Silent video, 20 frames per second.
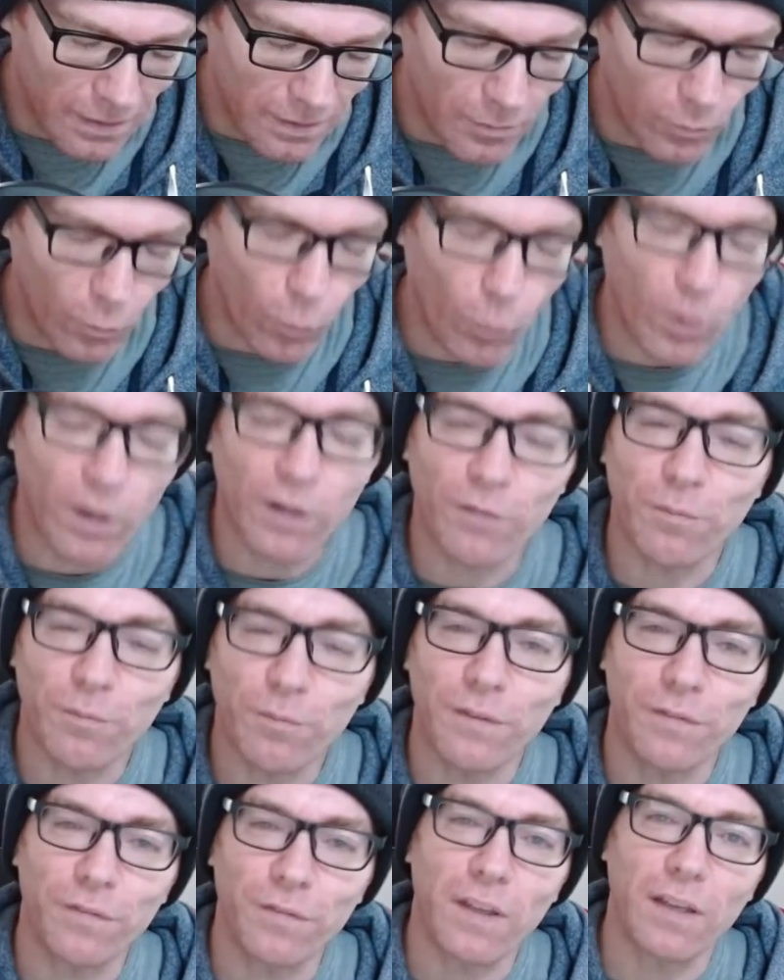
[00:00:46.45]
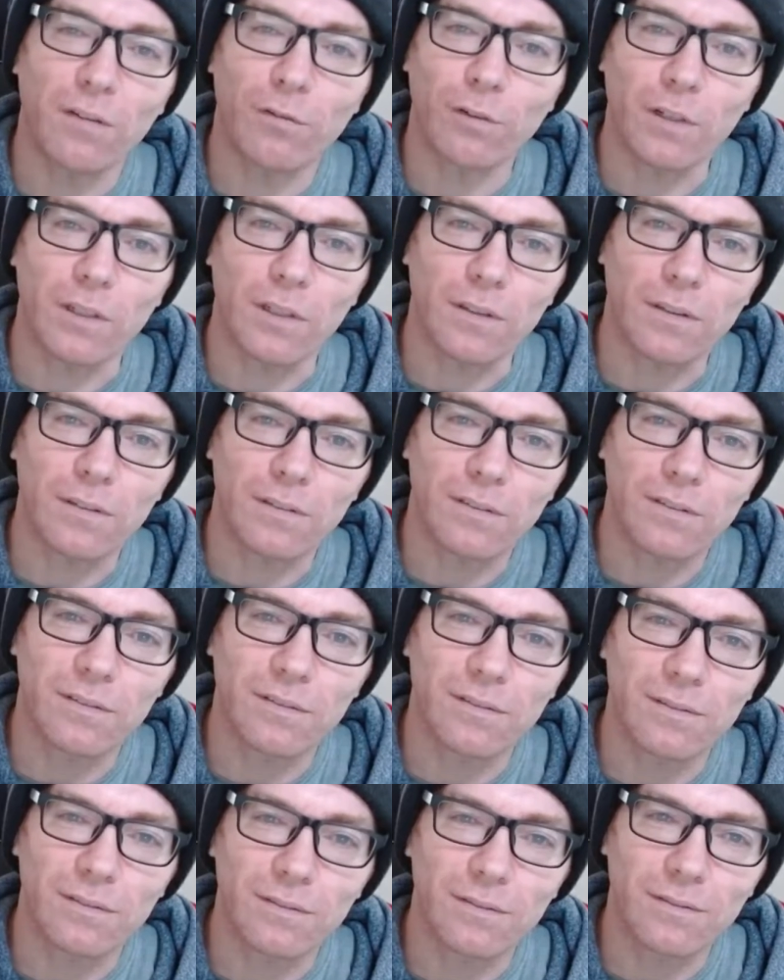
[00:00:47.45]
One of my favorite
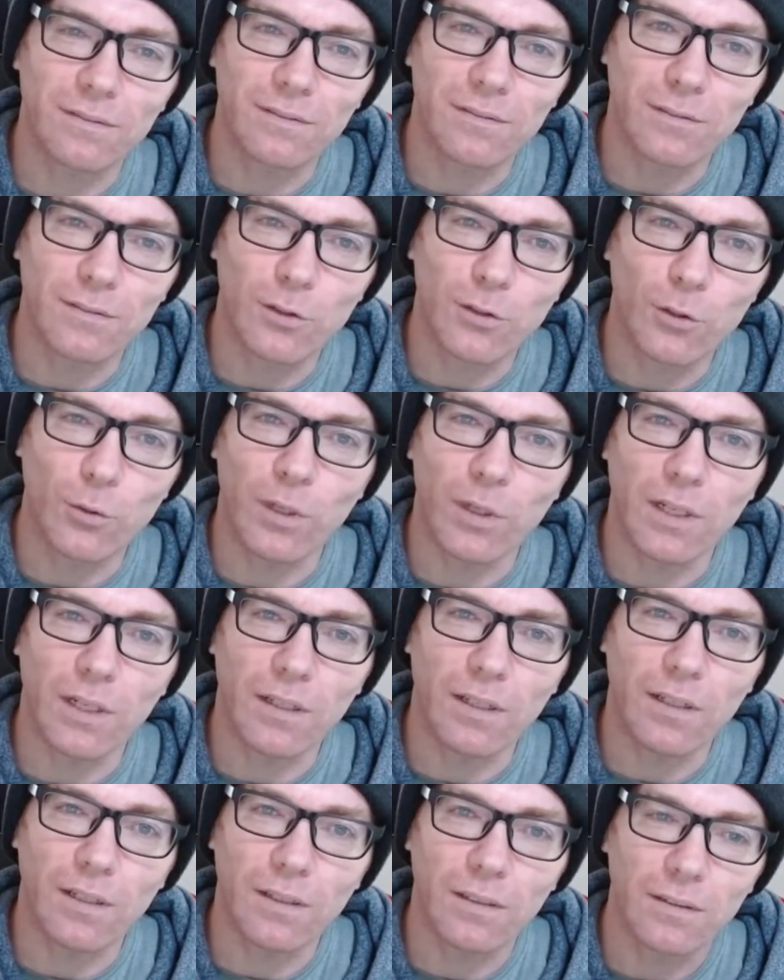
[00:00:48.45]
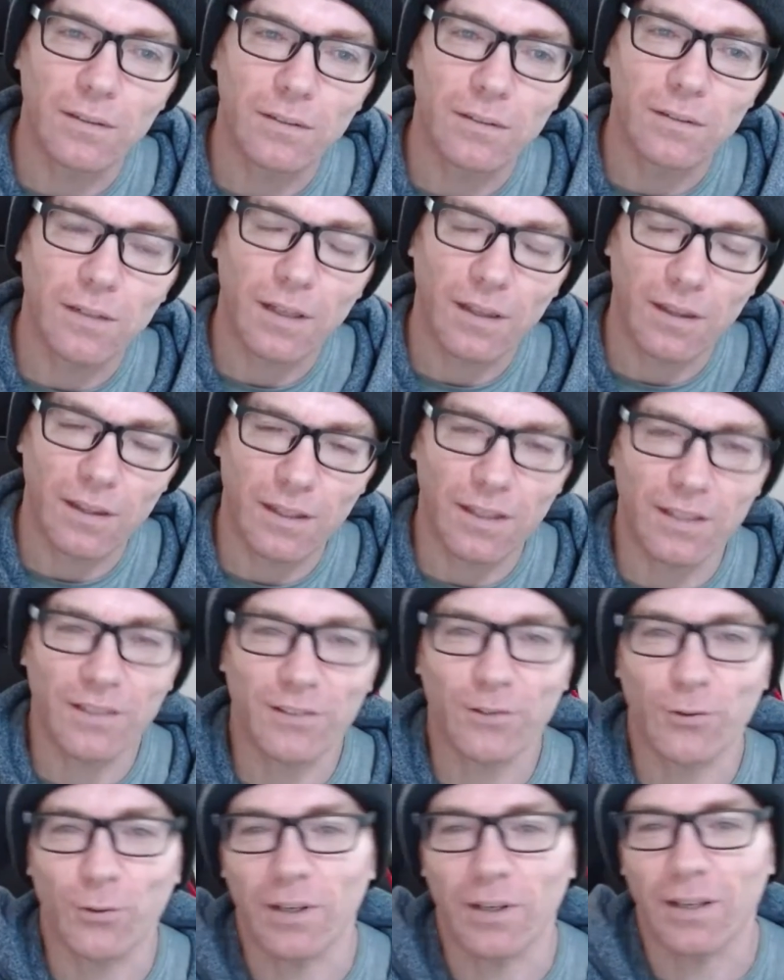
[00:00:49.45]
Greek, I think it's
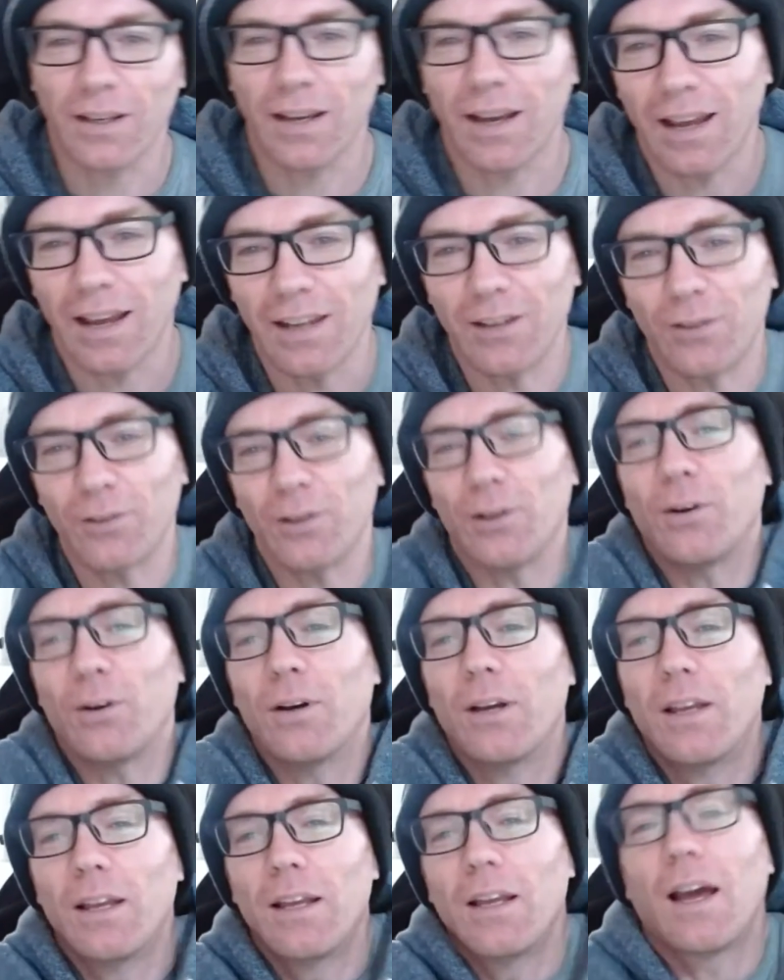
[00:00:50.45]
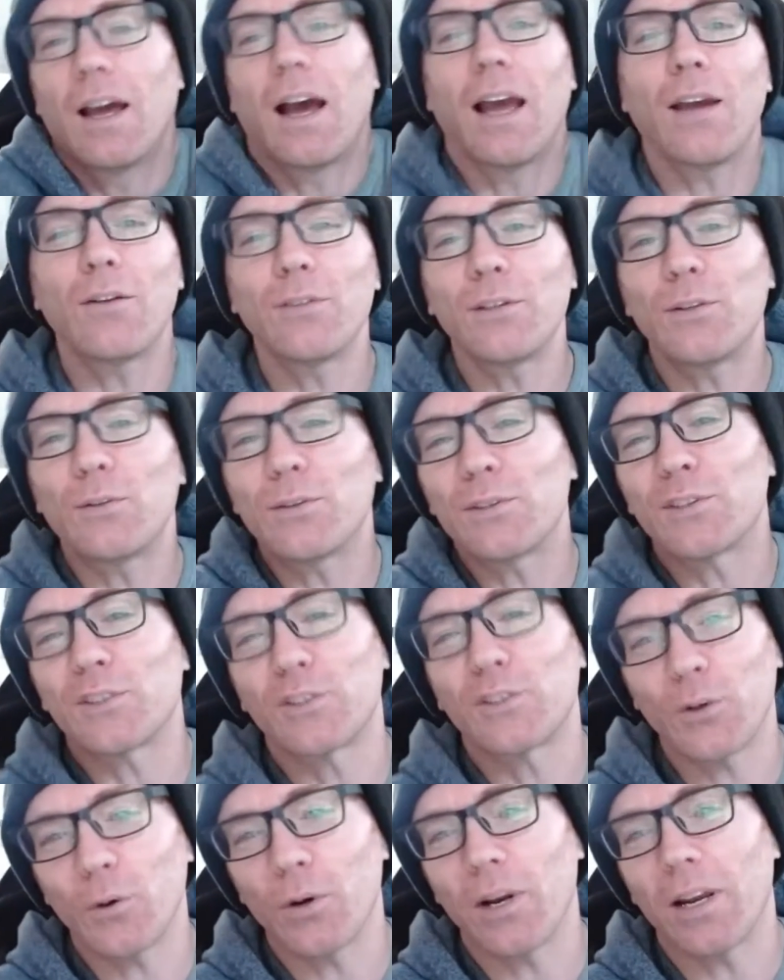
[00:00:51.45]
Greek, I don't know. I only know the
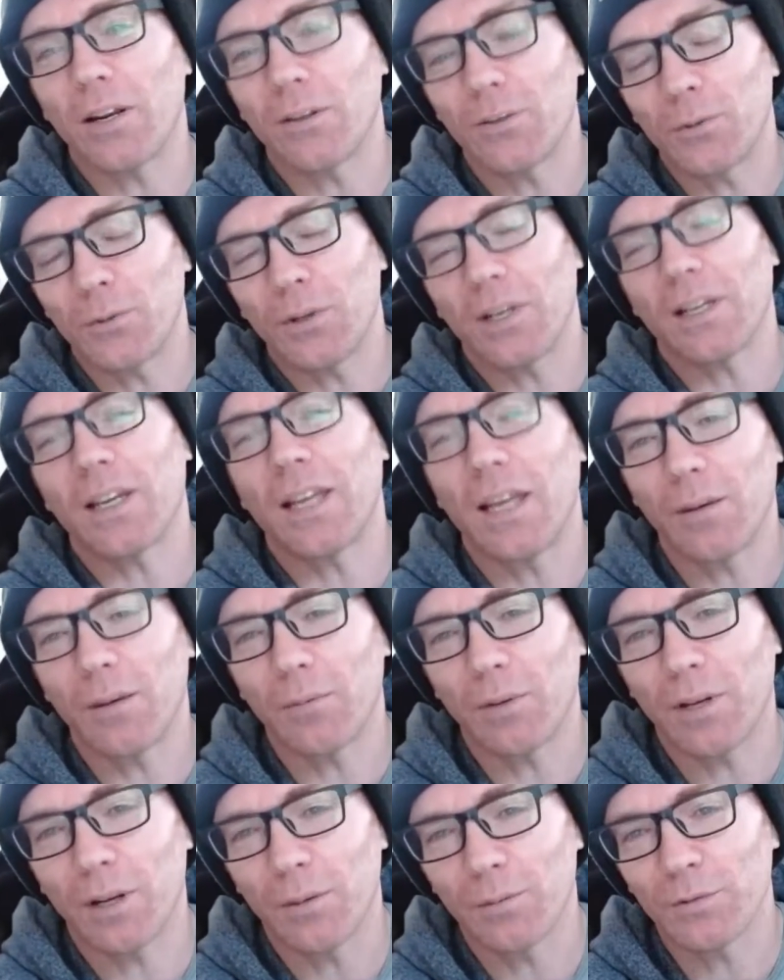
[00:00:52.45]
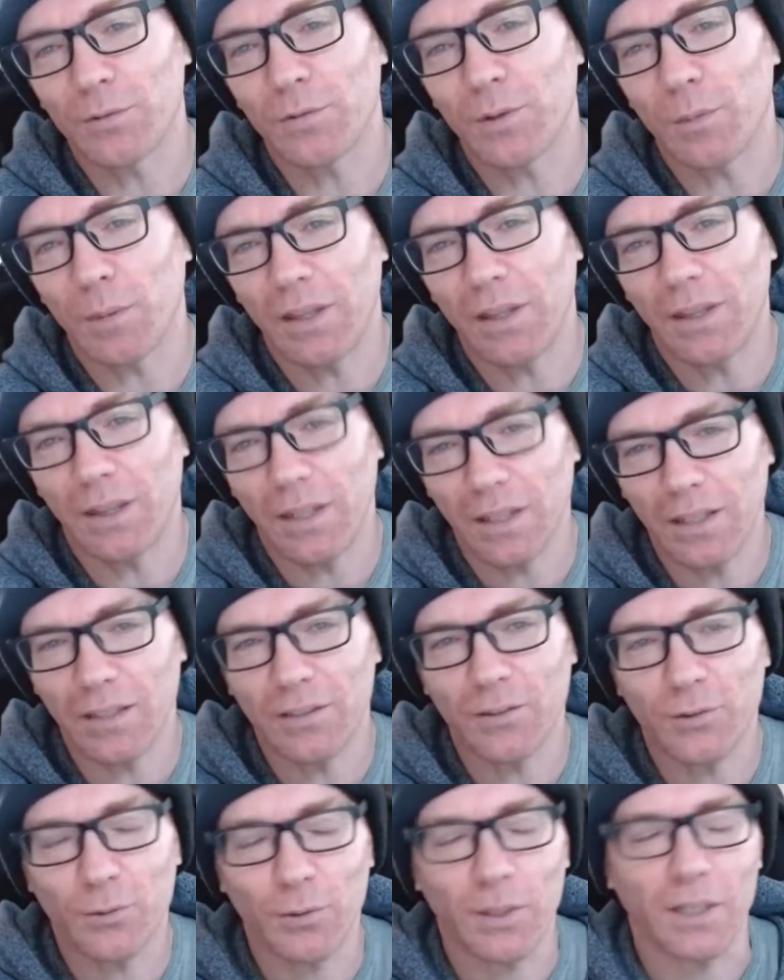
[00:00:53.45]
story, I don't know where it comes from. I think
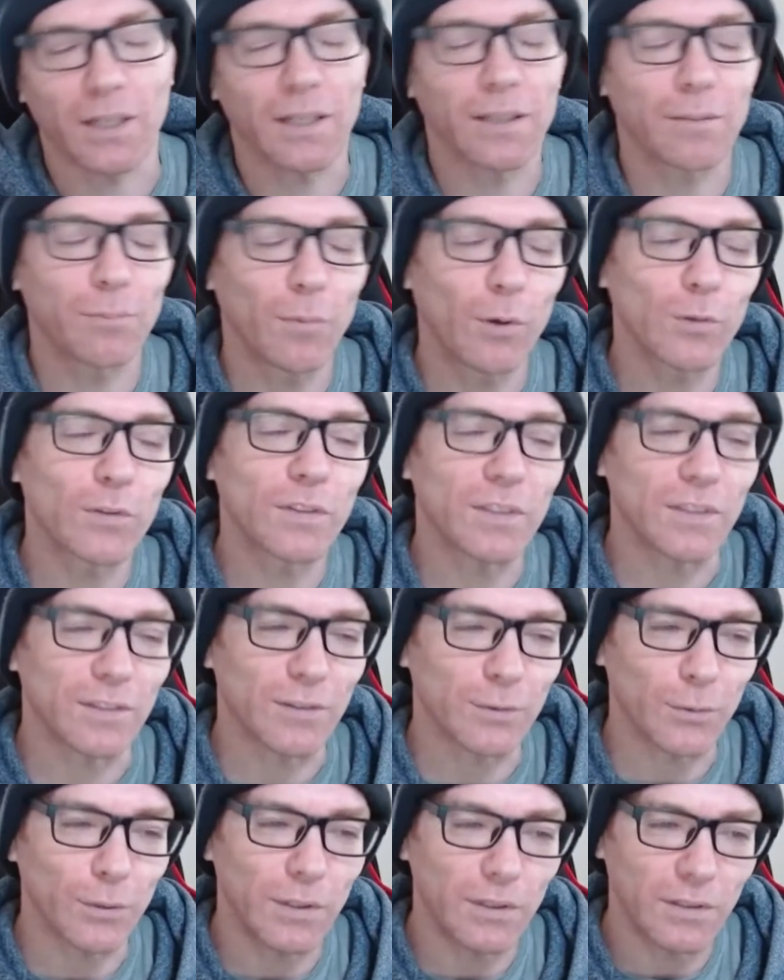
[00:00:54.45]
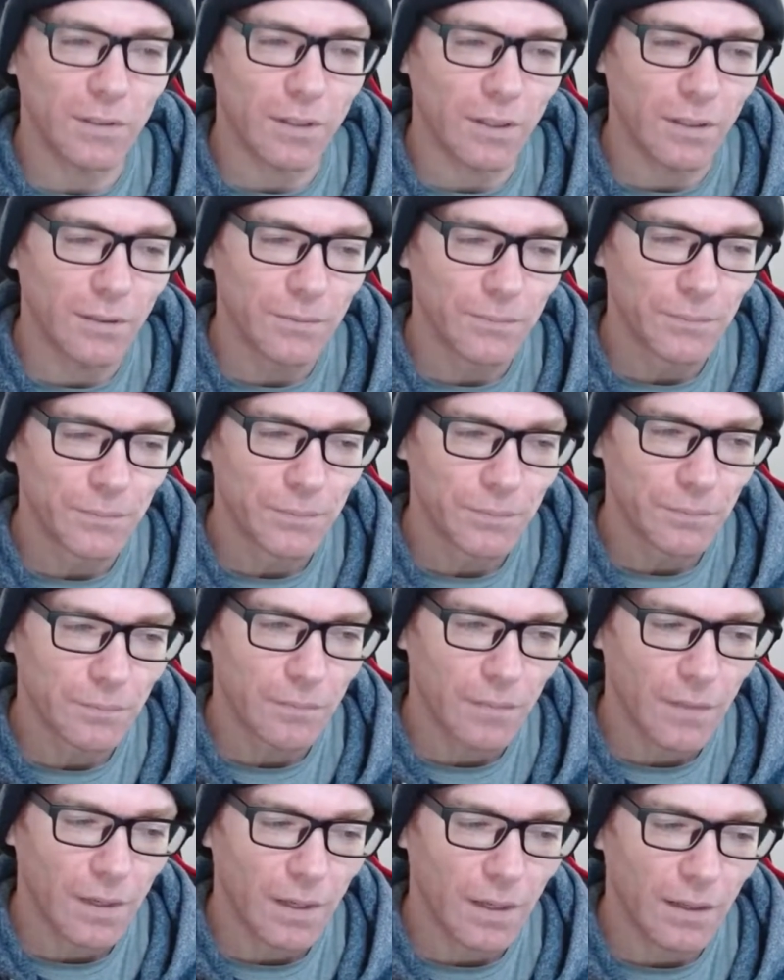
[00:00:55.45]
it's Greek. Most of these stories are.
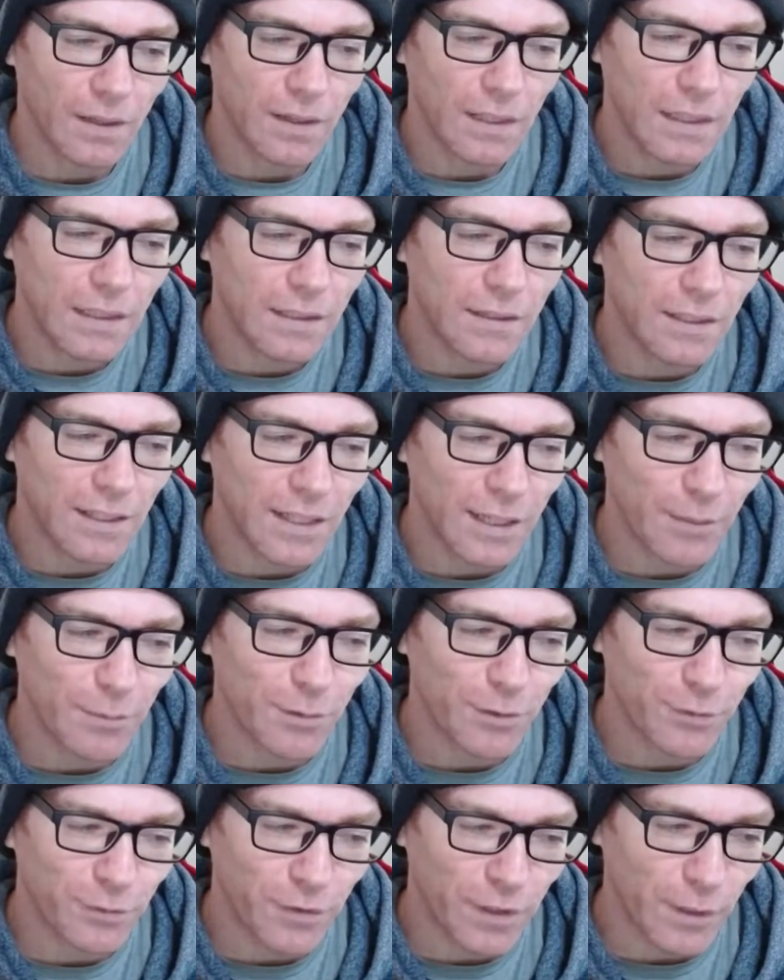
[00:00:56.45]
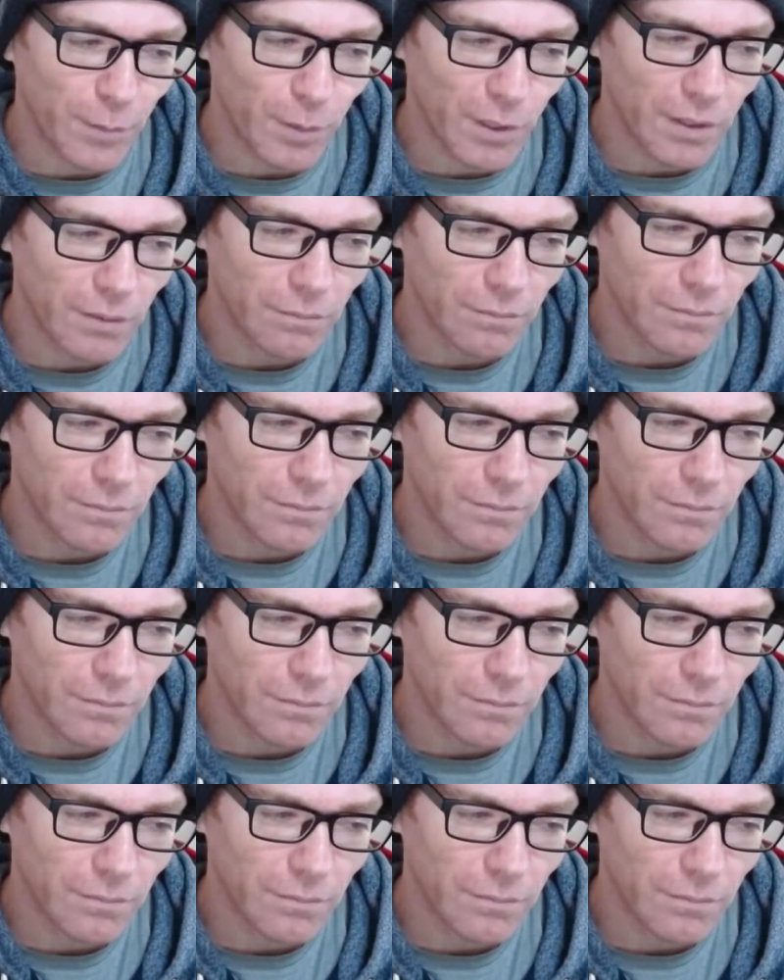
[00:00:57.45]
I think the name is Phoebe.